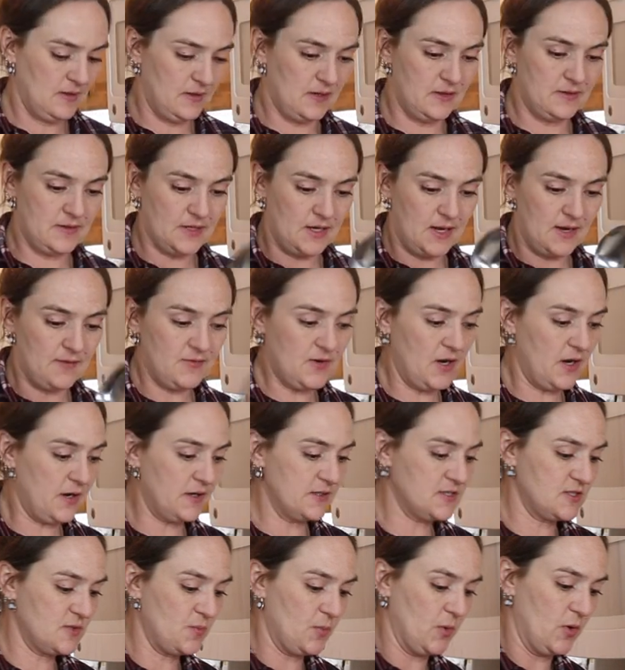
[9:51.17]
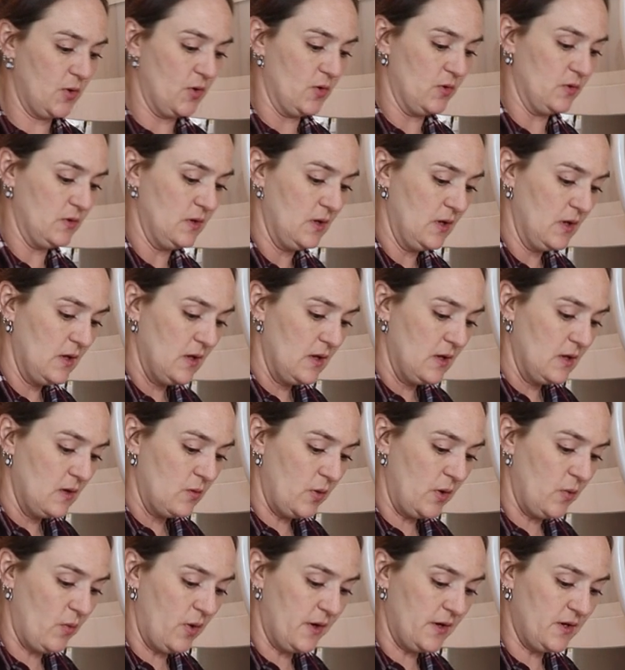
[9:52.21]
And then I've got a spoon.
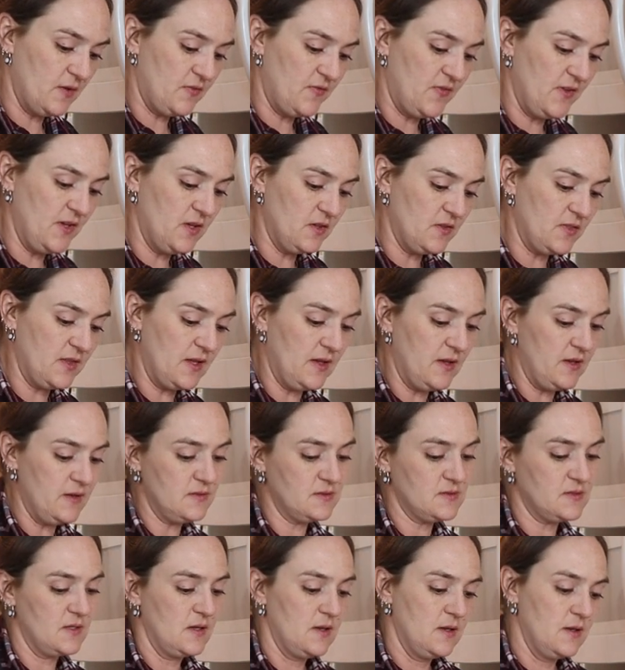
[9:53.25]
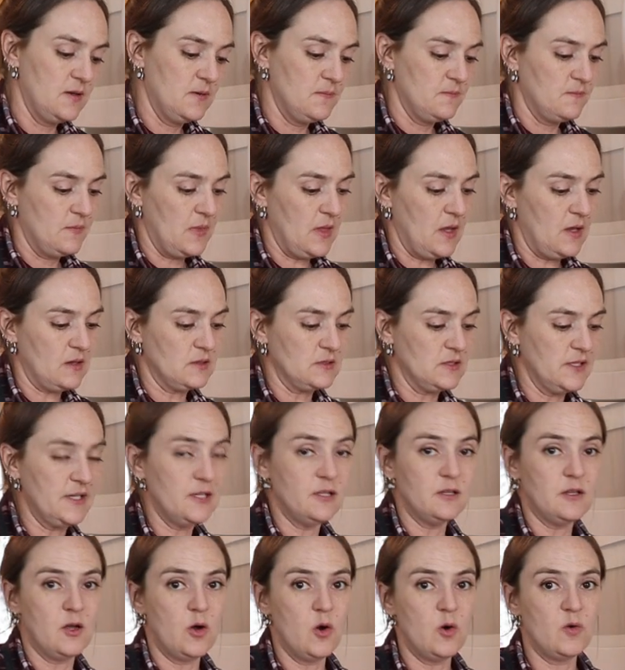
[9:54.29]
We wanna fill these a
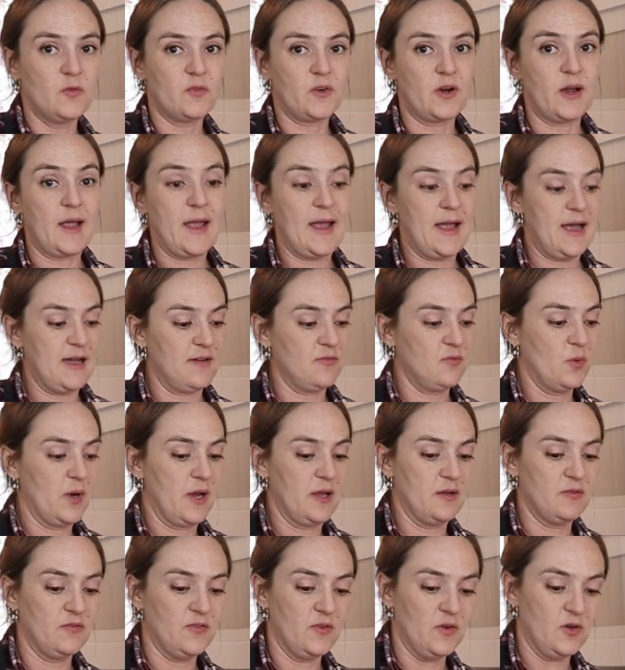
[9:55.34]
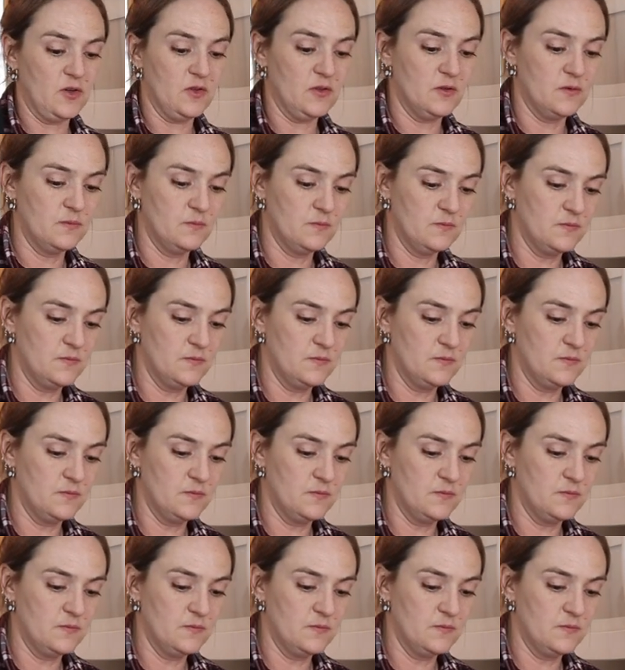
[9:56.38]
little over halfway full.